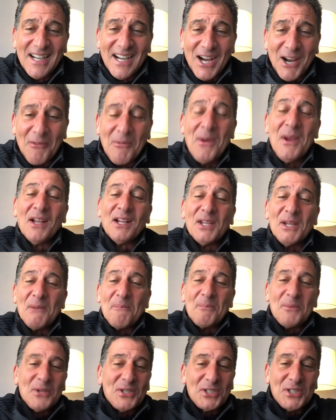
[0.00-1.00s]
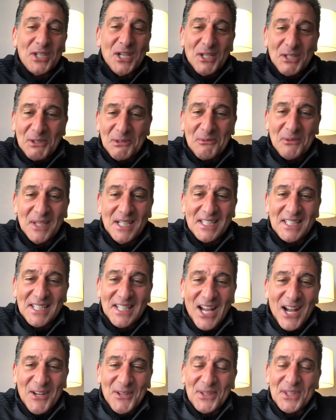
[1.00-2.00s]
I really appreciate you
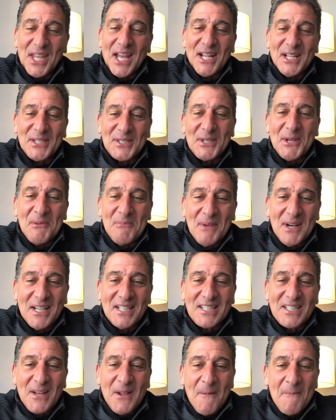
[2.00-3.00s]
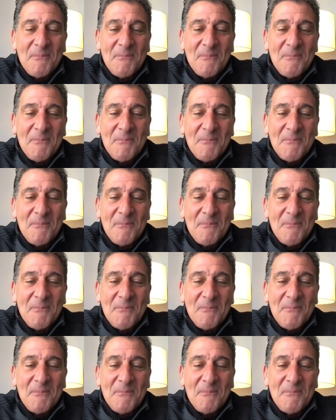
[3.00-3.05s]
reaching out. Thanks so much.